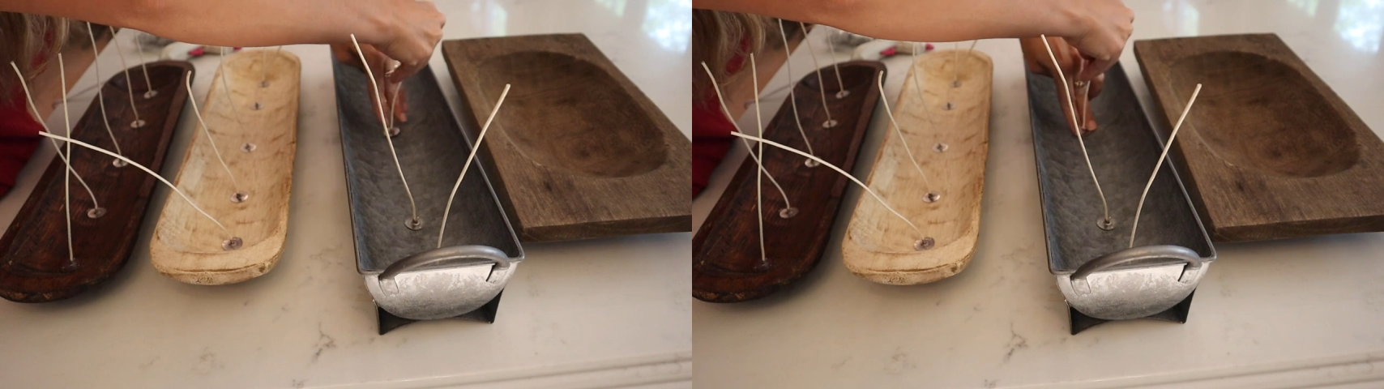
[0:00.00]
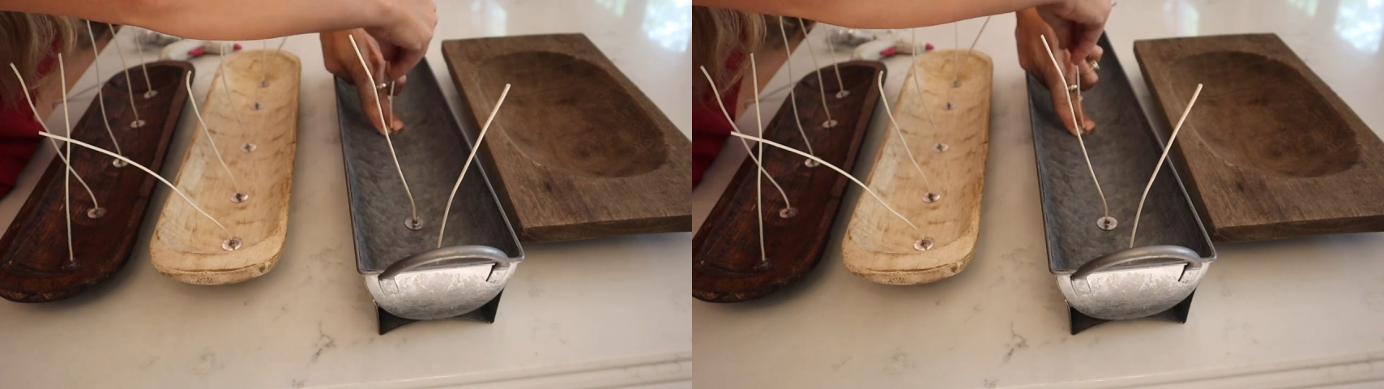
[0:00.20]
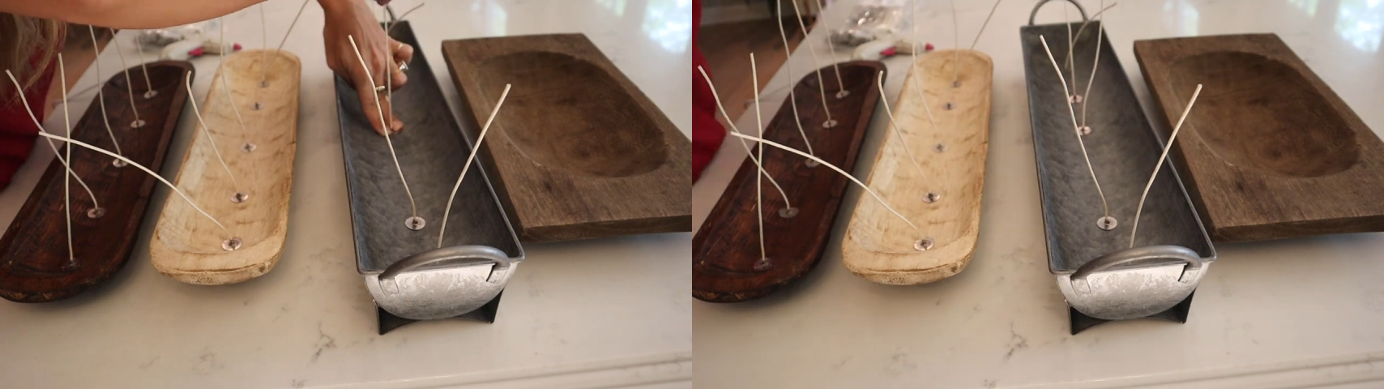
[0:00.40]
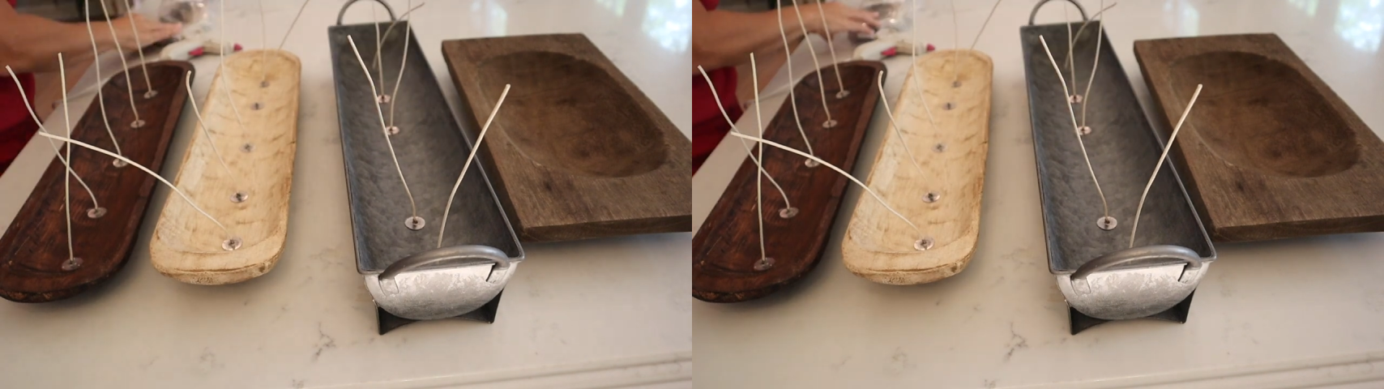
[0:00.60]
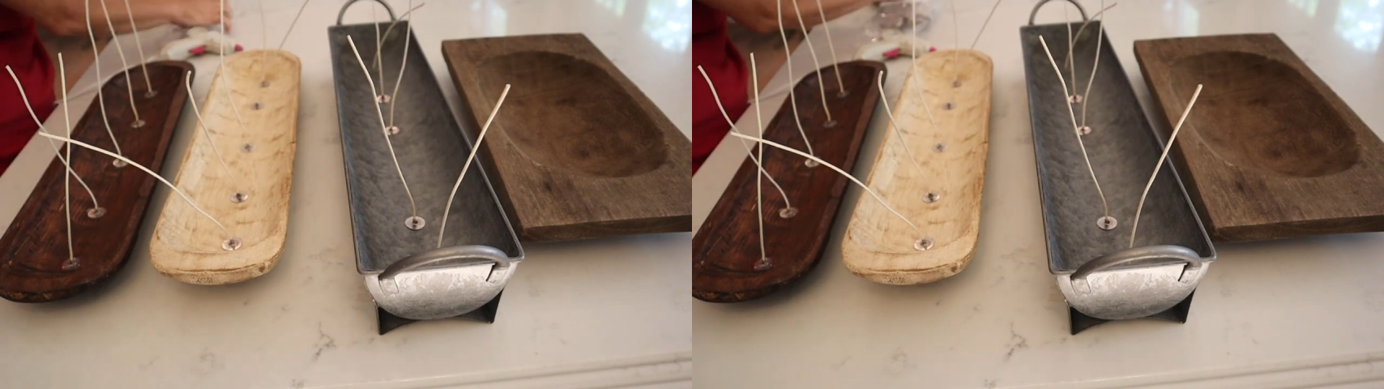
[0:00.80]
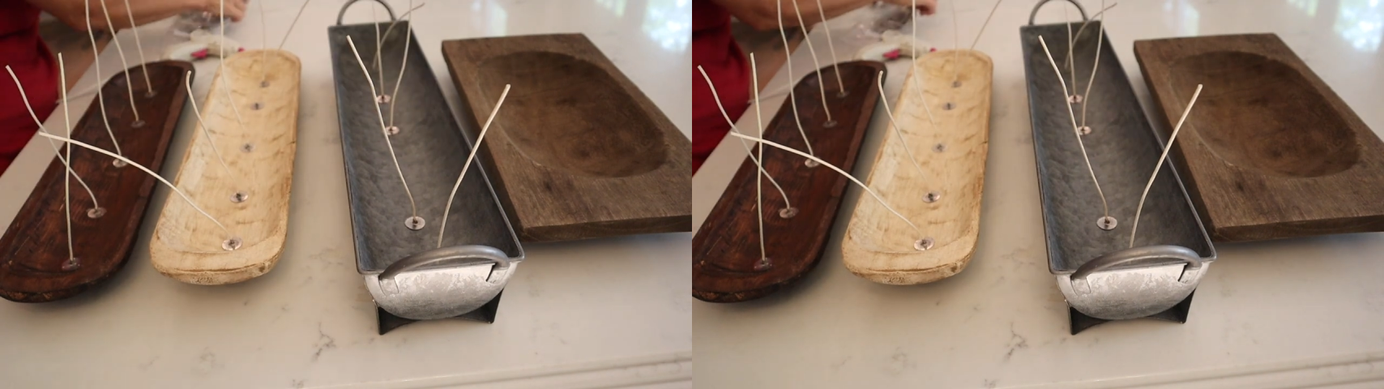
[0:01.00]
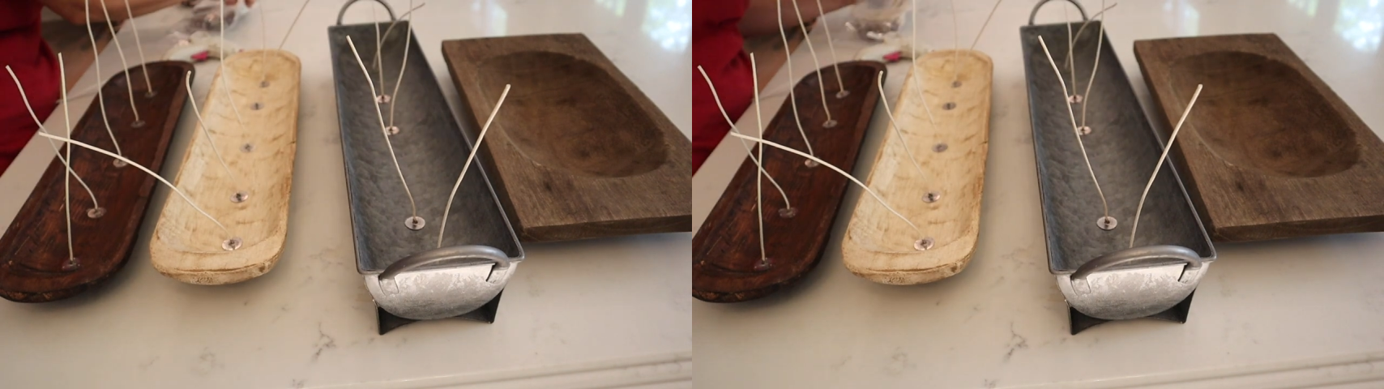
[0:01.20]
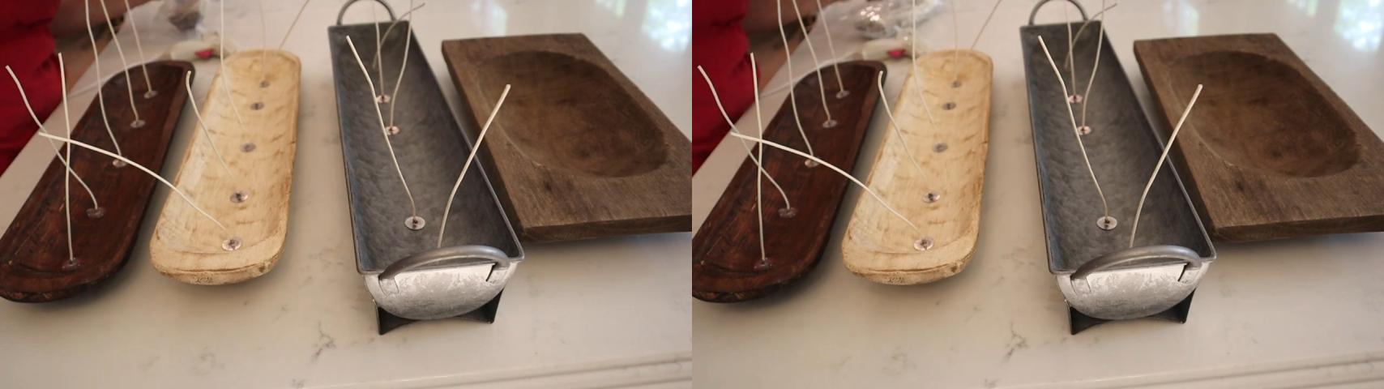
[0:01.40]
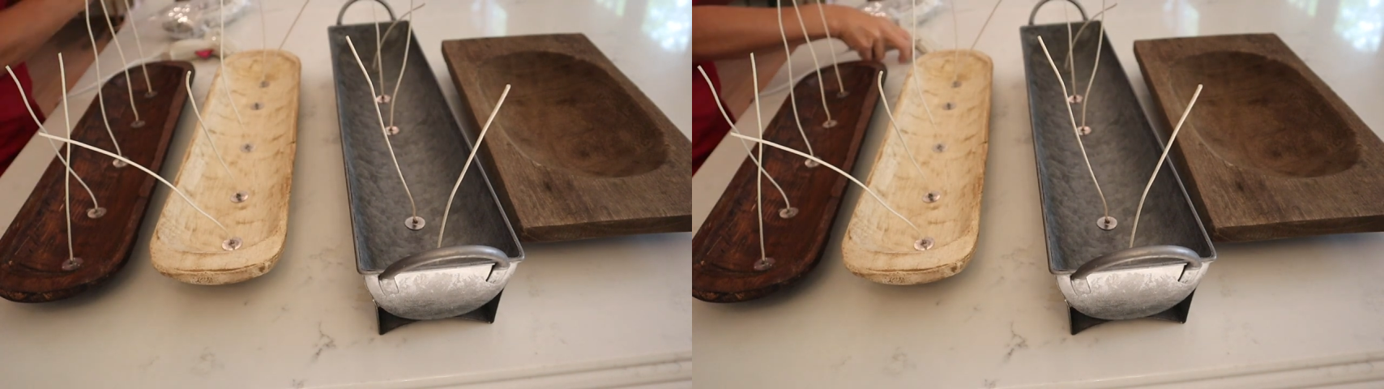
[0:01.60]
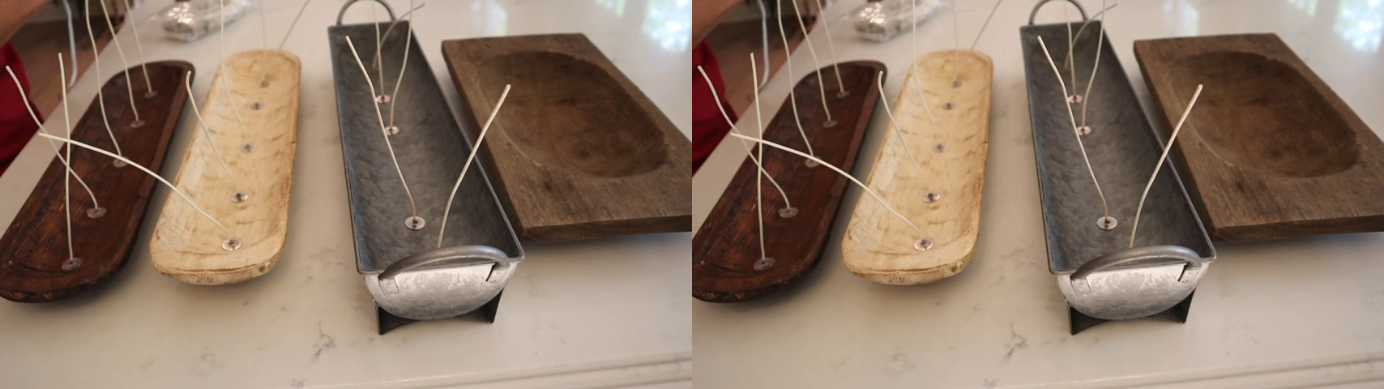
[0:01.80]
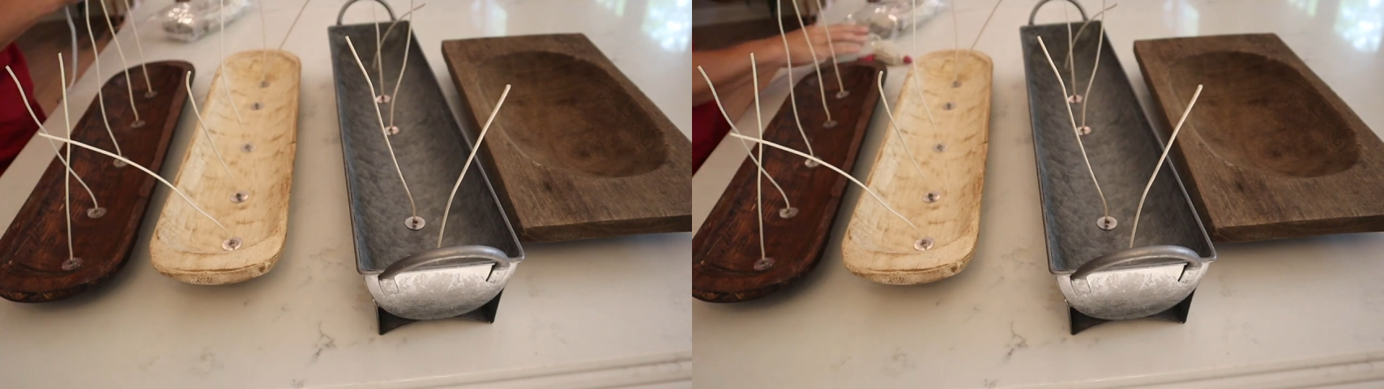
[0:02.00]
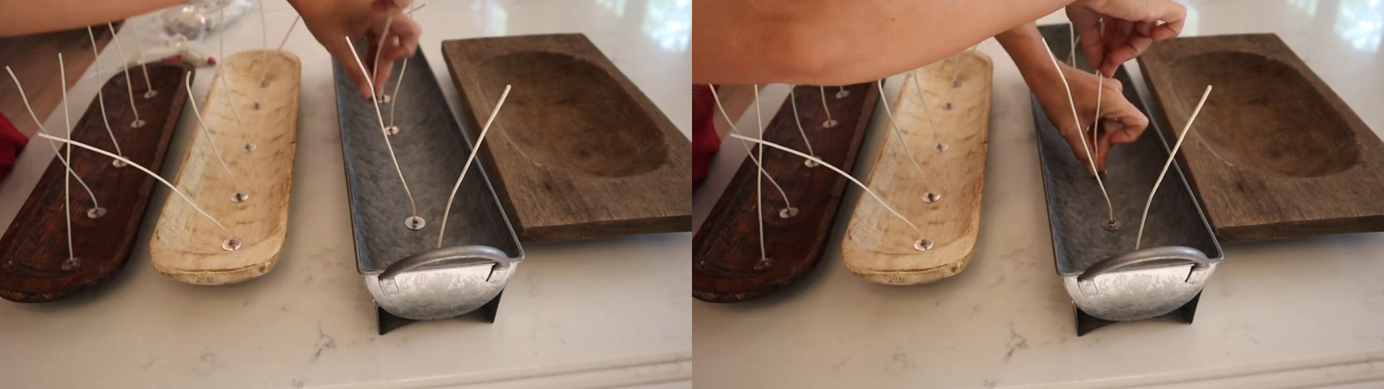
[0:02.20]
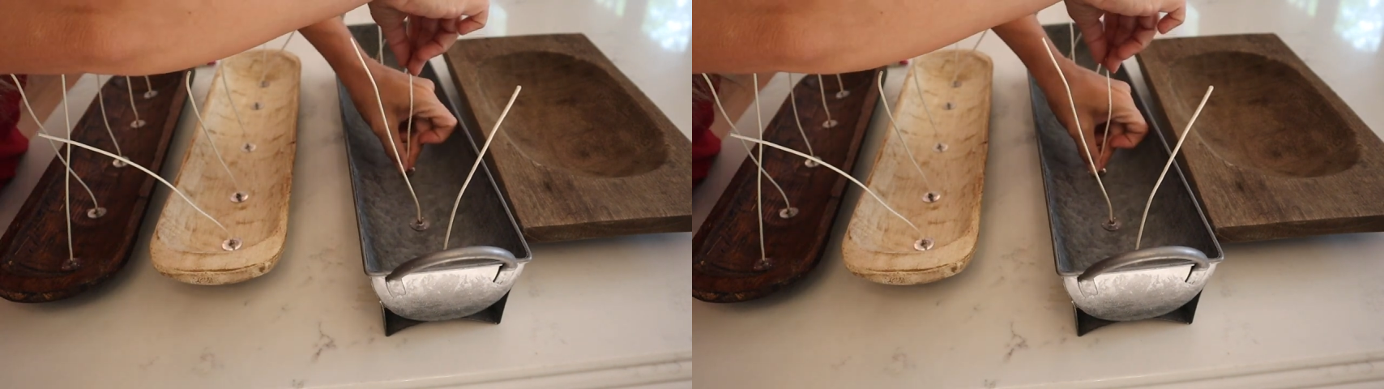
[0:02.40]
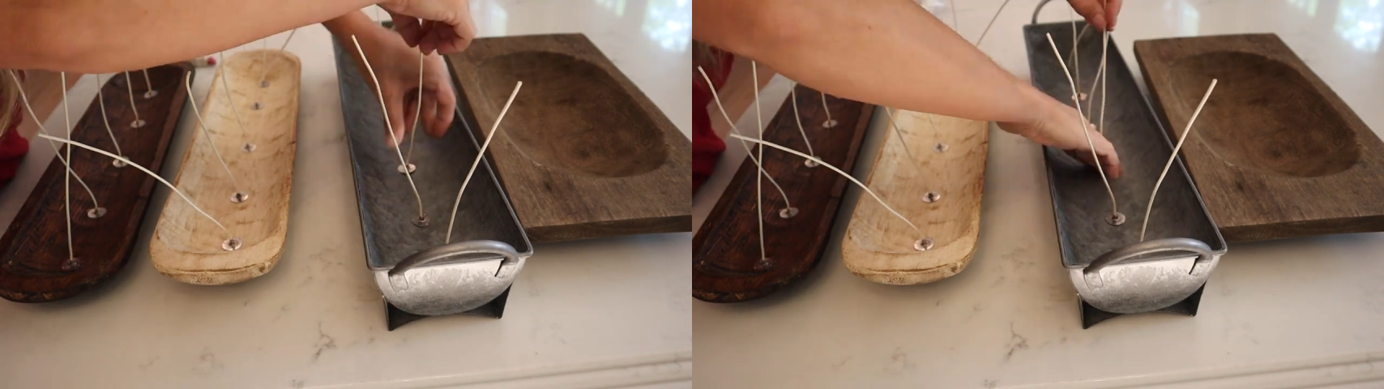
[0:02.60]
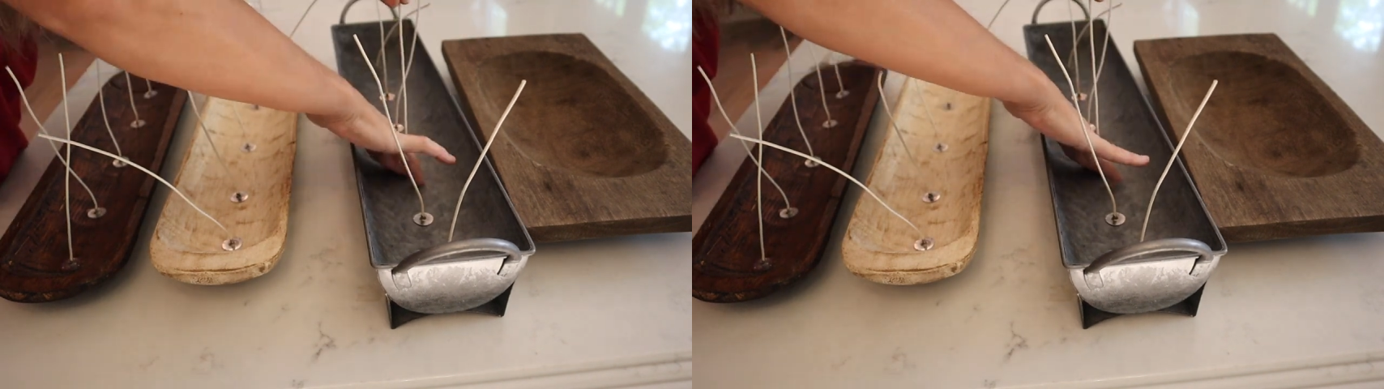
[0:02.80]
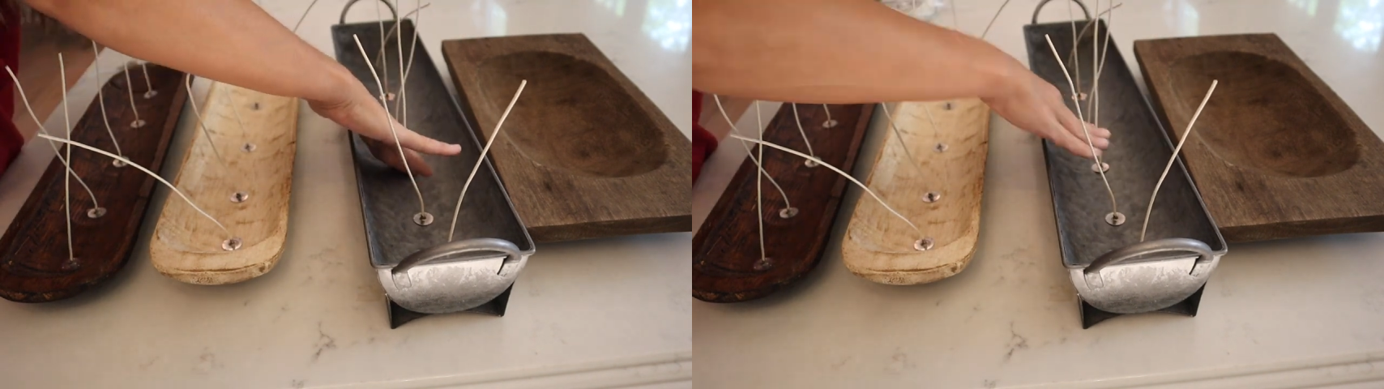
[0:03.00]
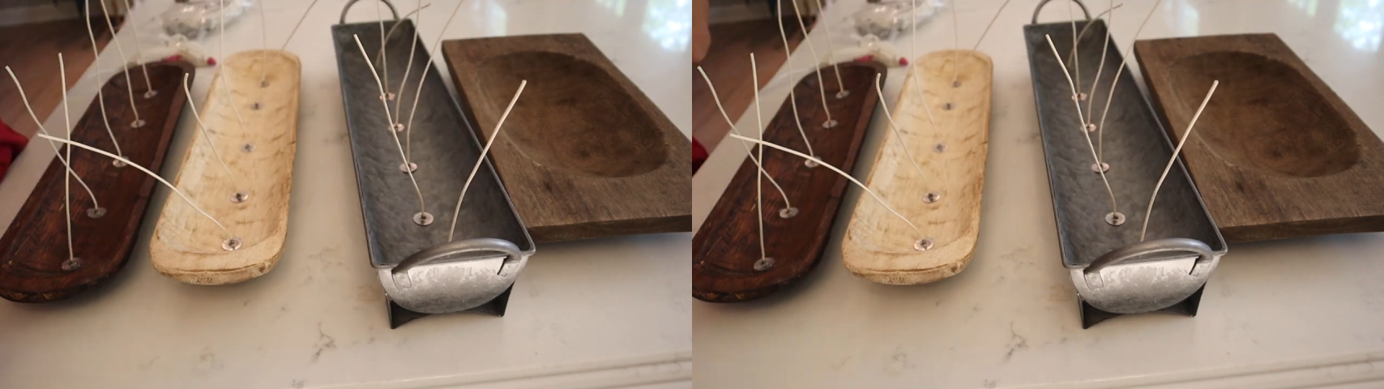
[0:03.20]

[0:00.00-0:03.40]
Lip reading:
Nobody's mouth can be seen.